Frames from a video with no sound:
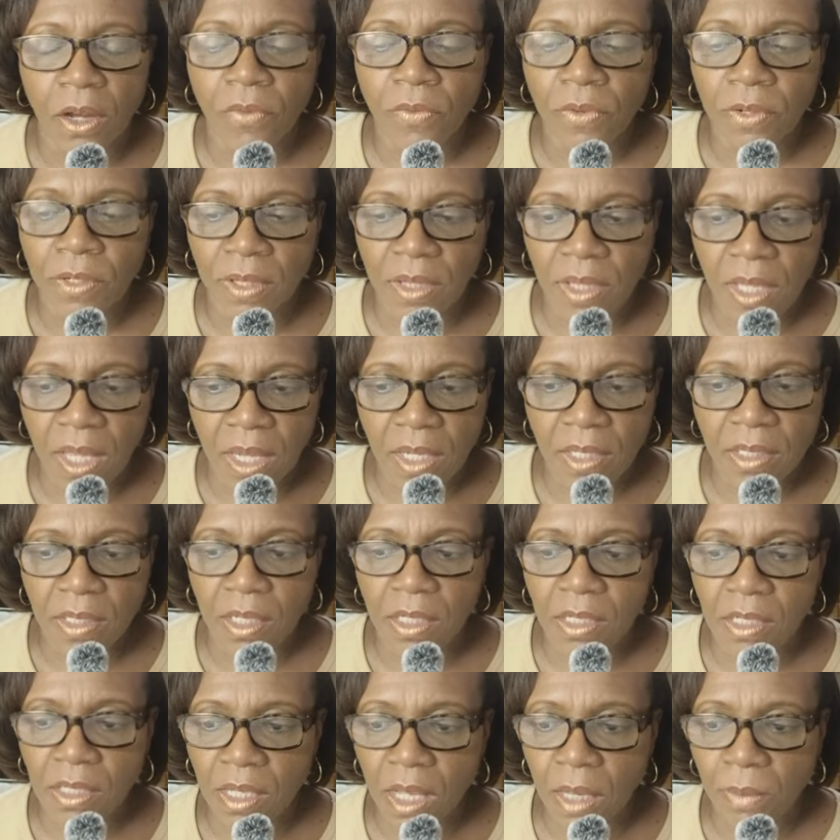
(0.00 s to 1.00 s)
for things
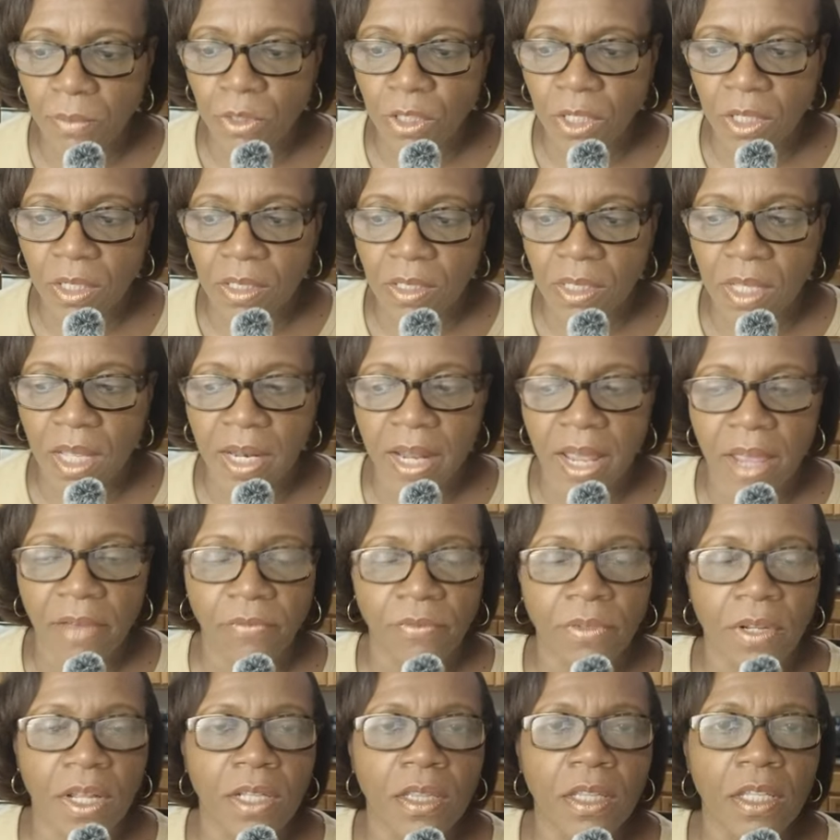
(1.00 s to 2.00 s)
and subjects that
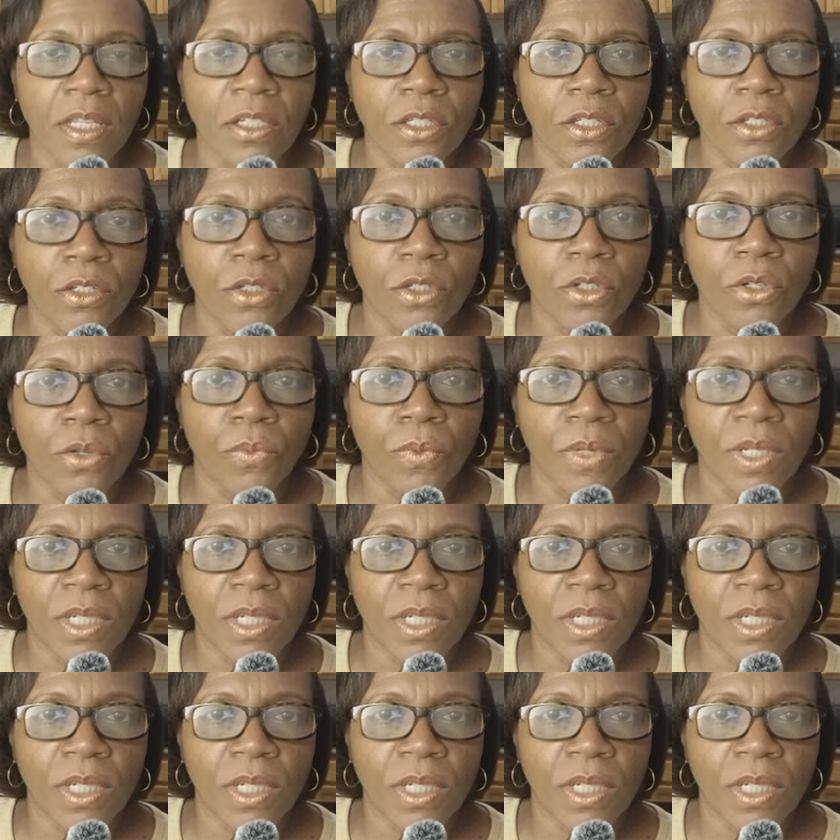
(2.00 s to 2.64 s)
have nothing to do